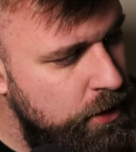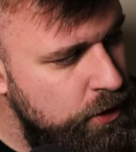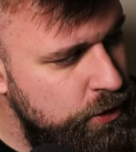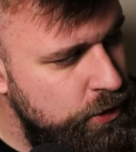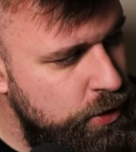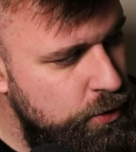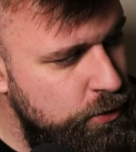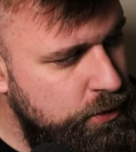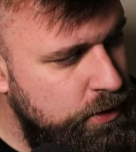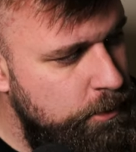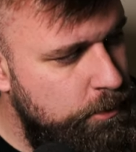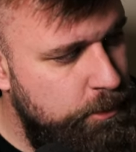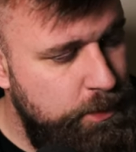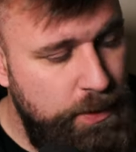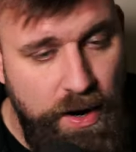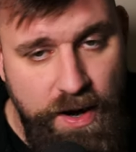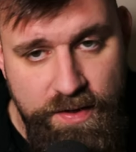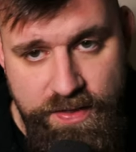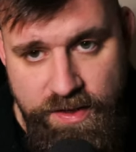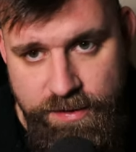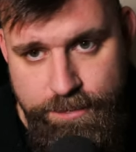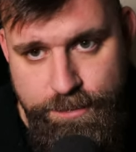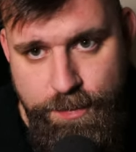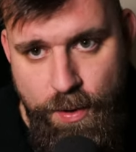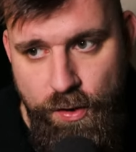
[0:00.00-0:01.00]
you could buy
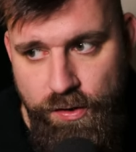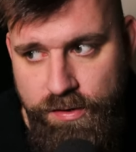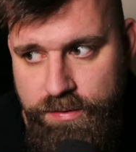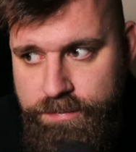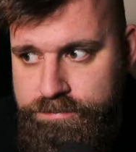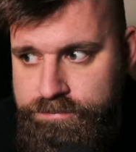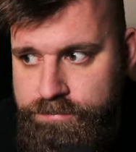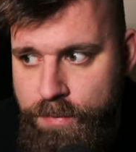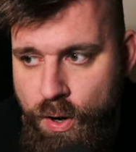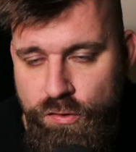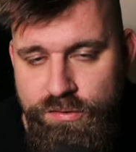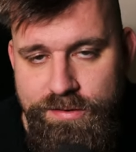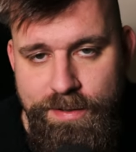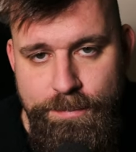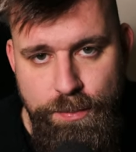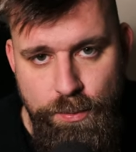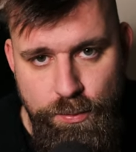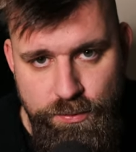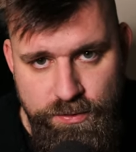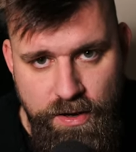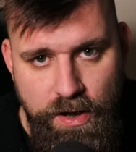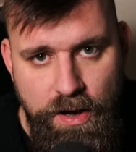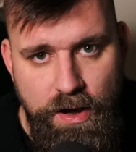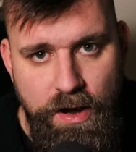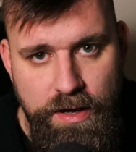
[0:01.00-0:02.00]
this box multiple
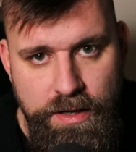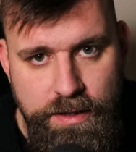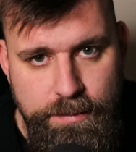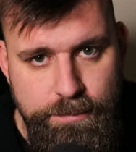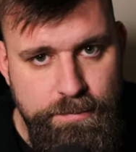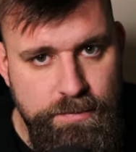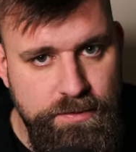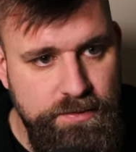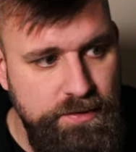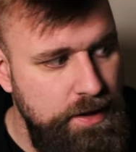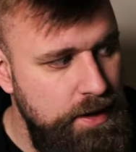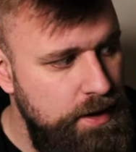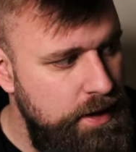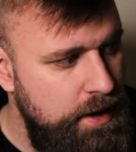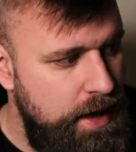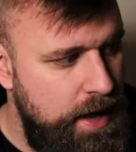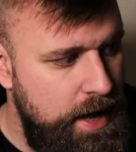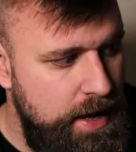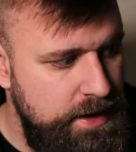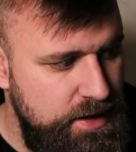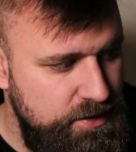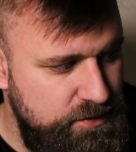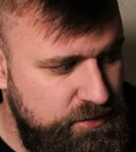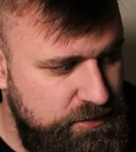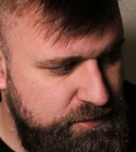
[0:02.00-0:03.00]
times
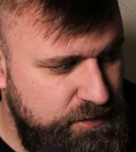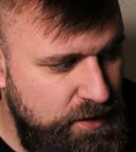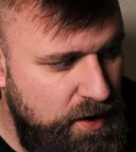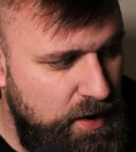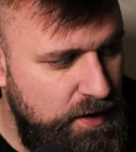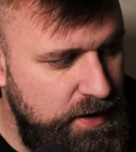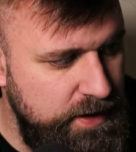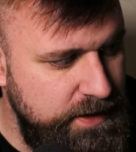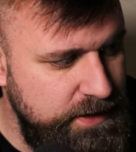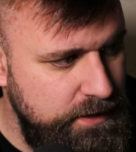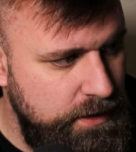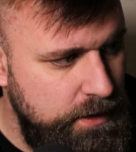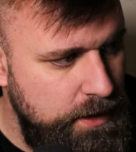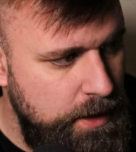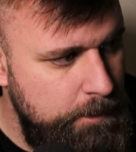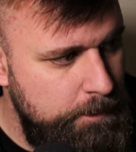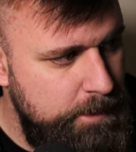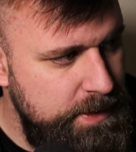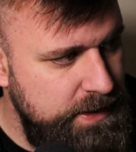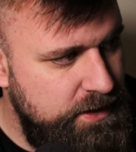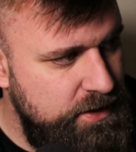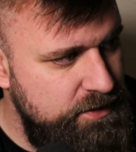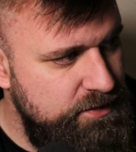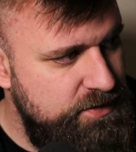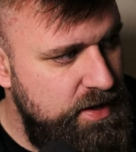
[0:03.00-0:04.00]
and it's fine
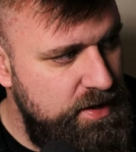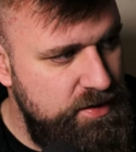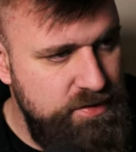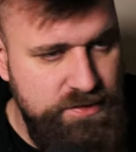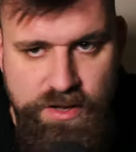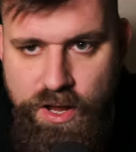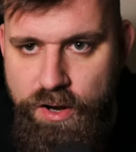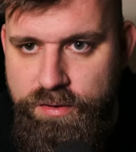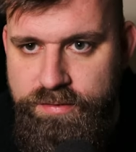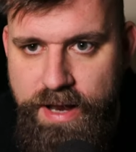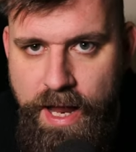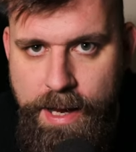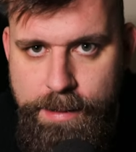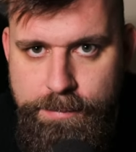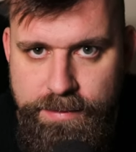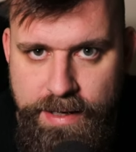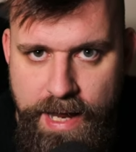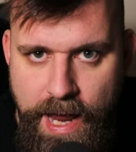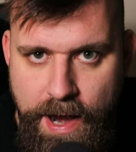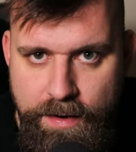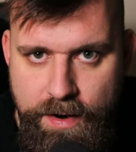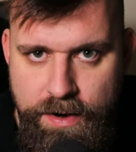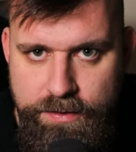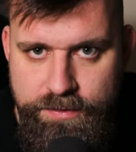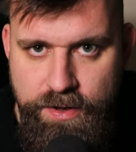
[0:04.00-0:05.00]
because there's no named
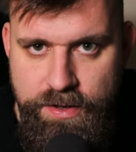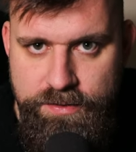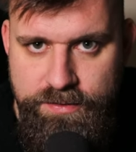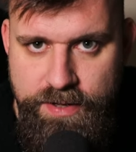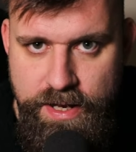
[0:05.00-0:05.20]
characters.